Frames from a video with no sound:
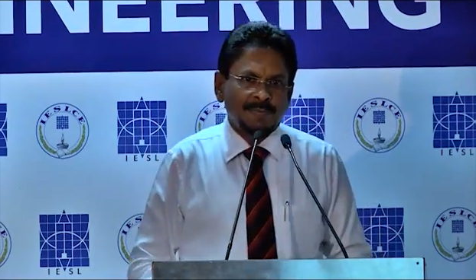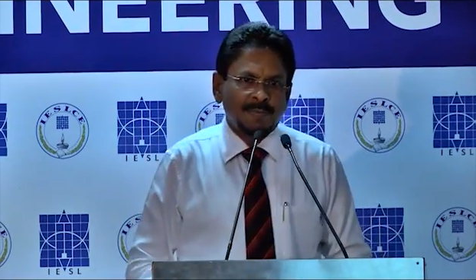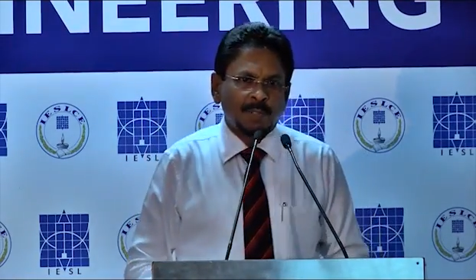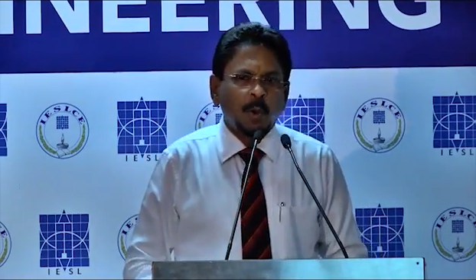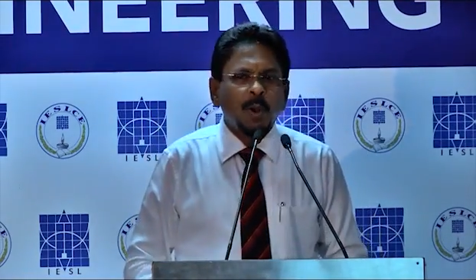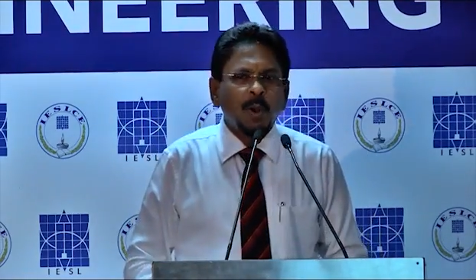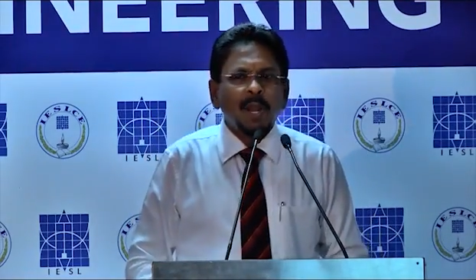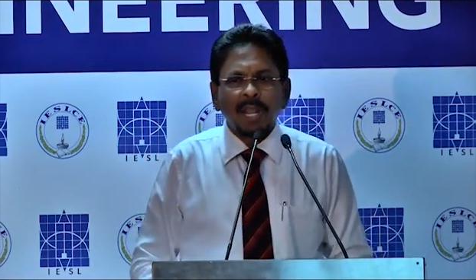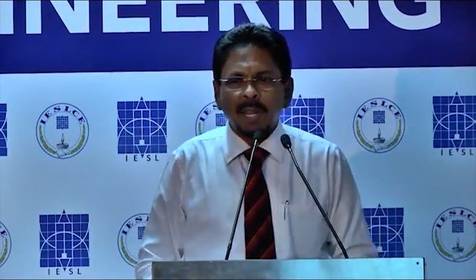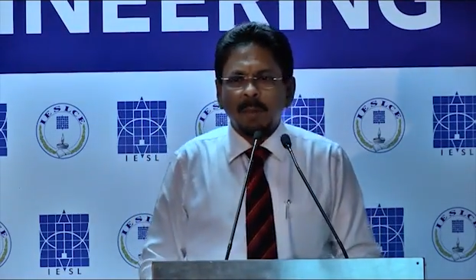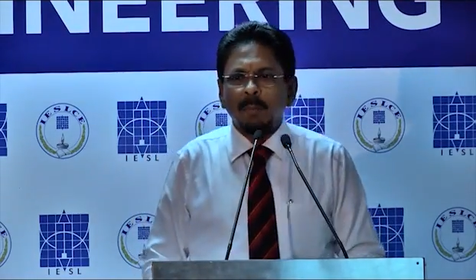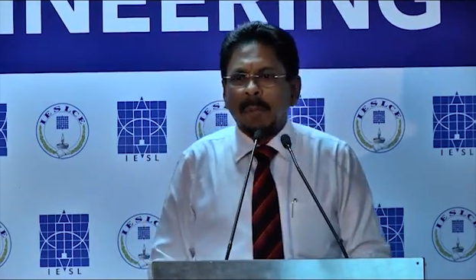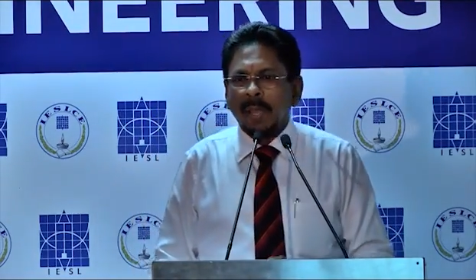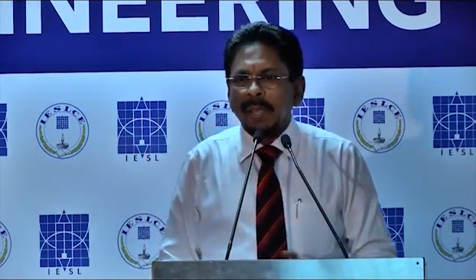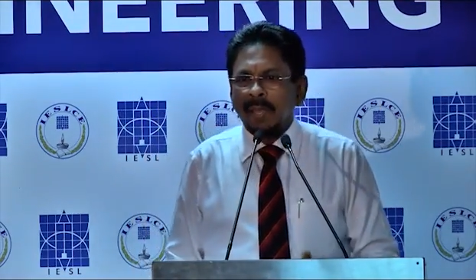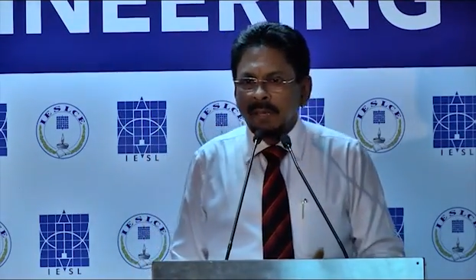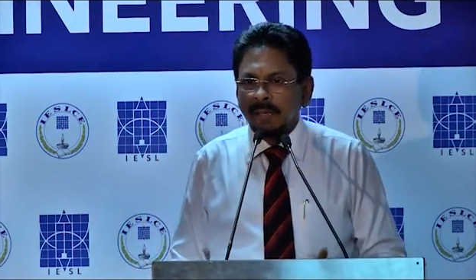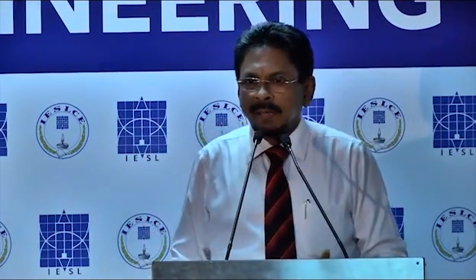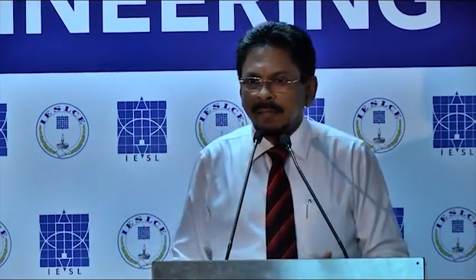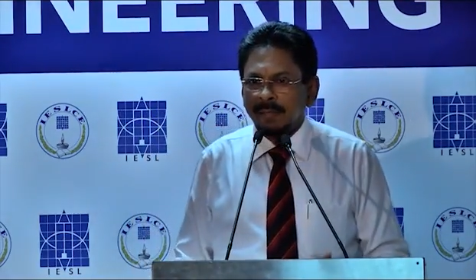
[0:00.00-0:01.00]
only in
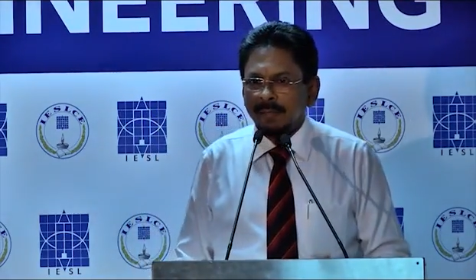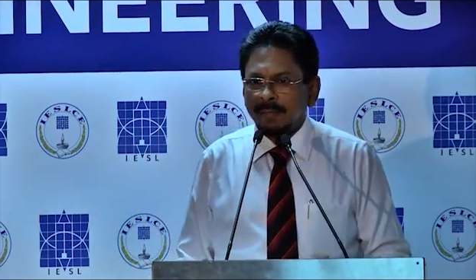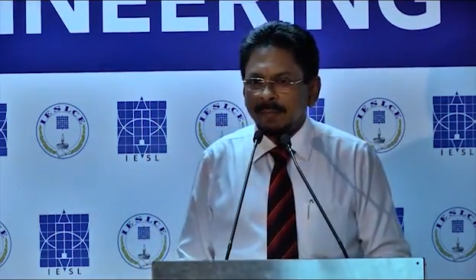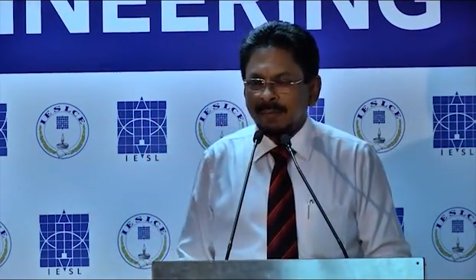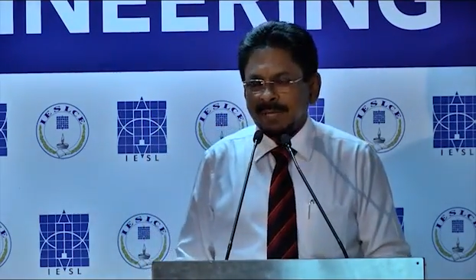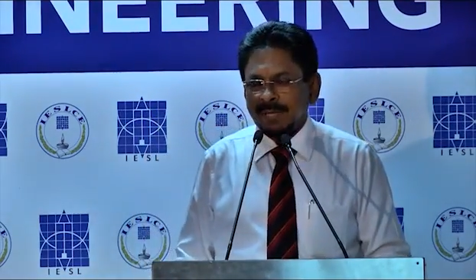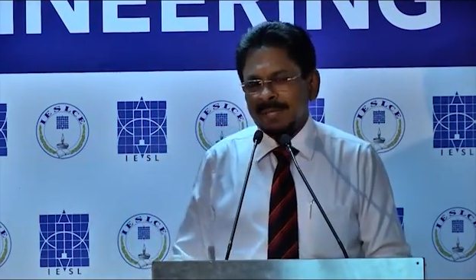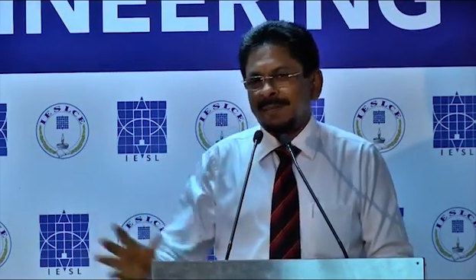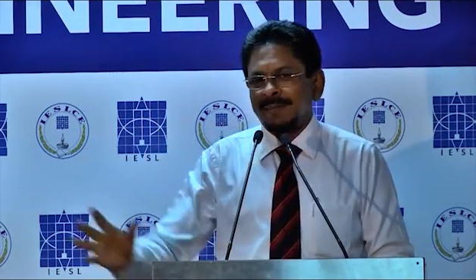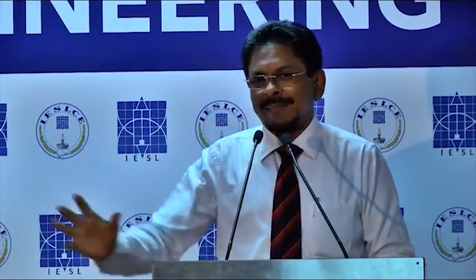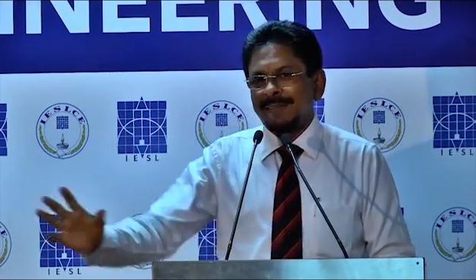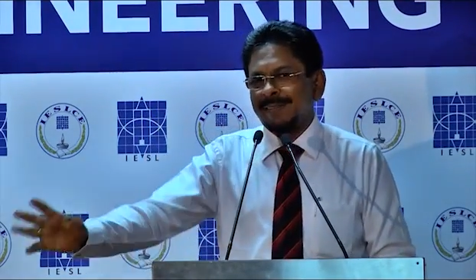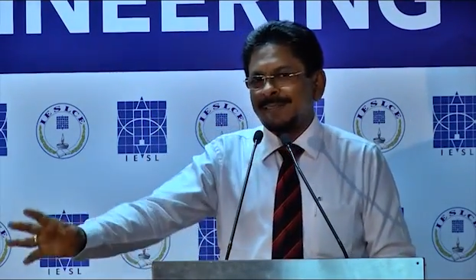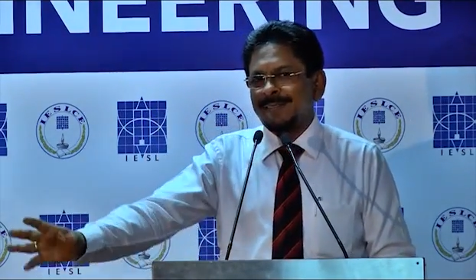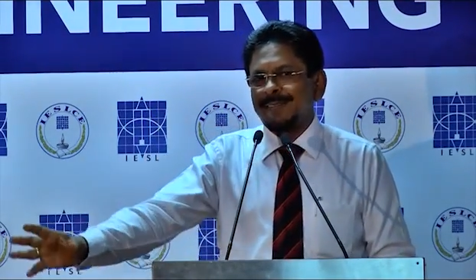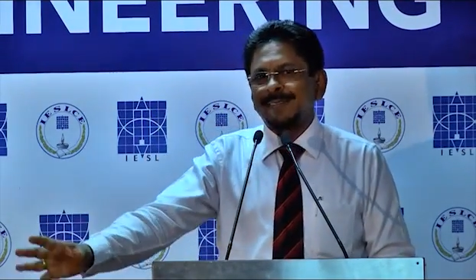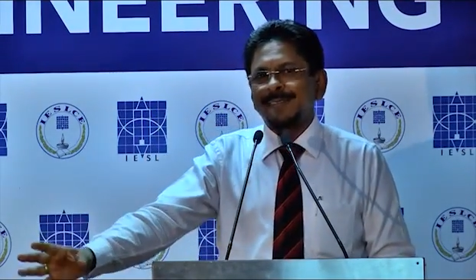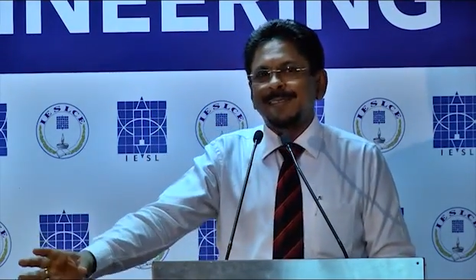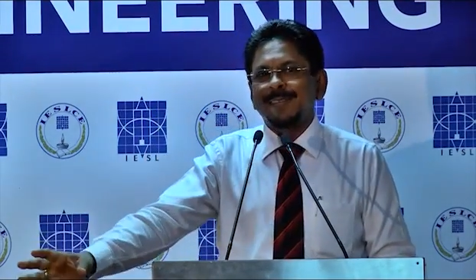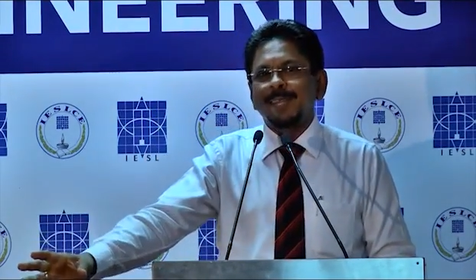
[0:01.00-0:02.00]
mind, but
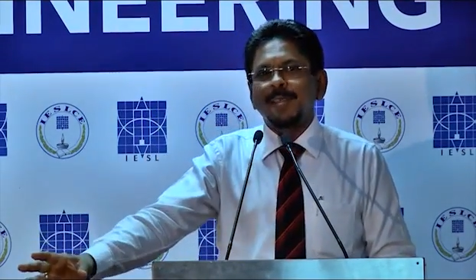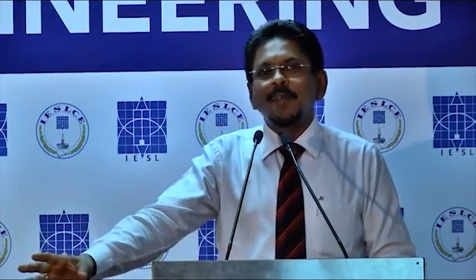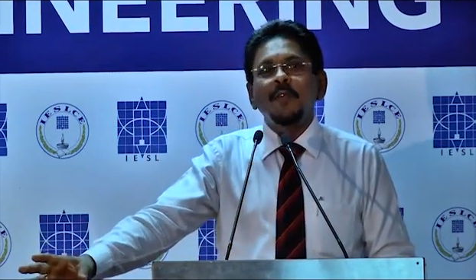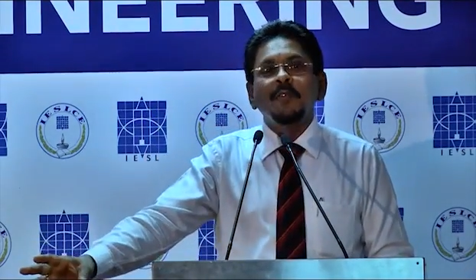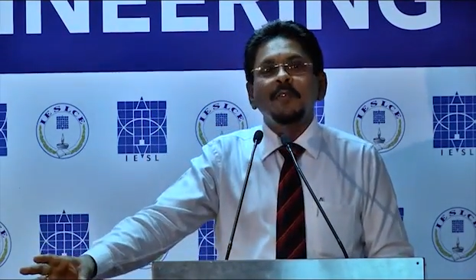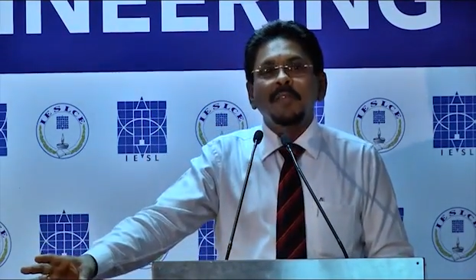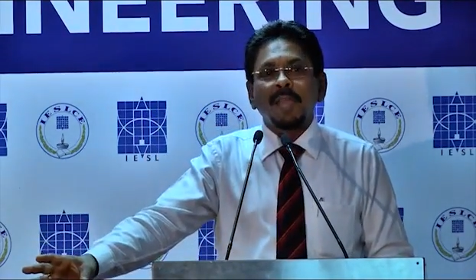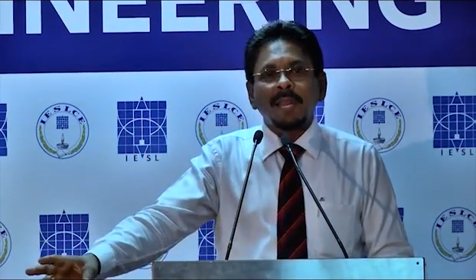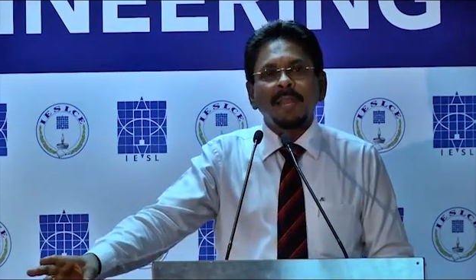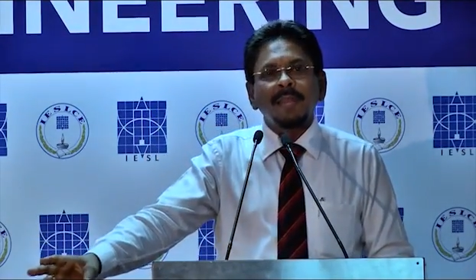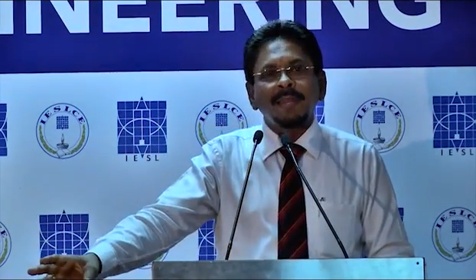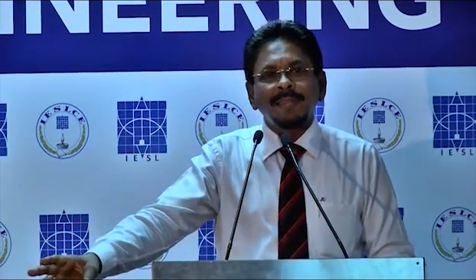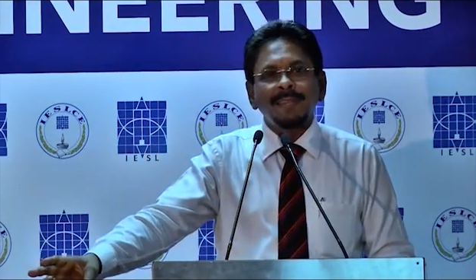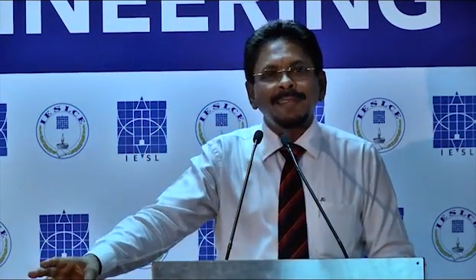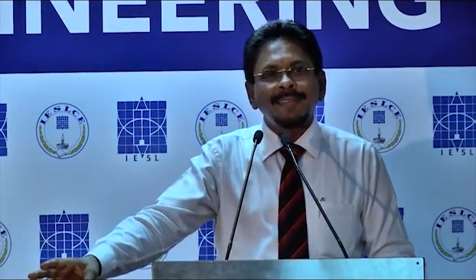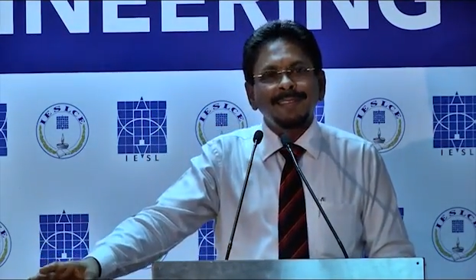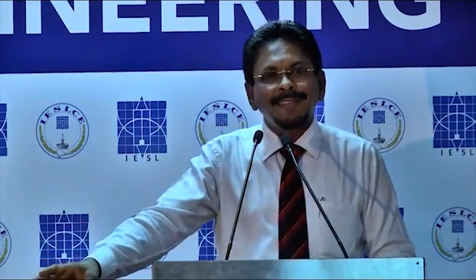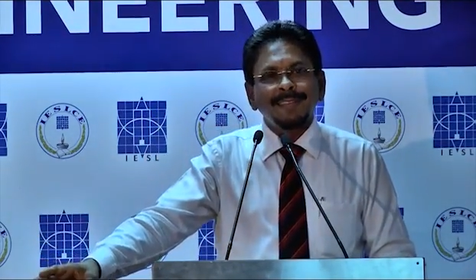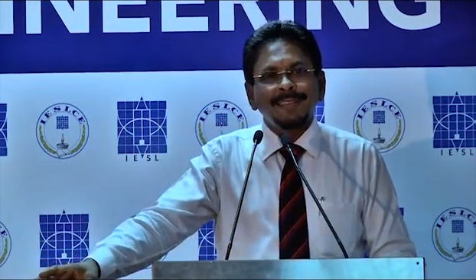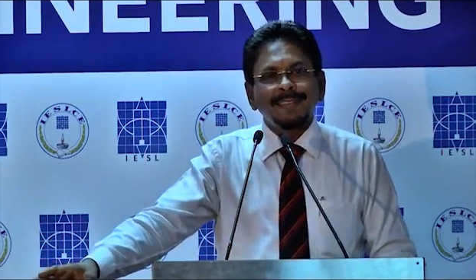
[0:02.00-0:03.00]
in reality,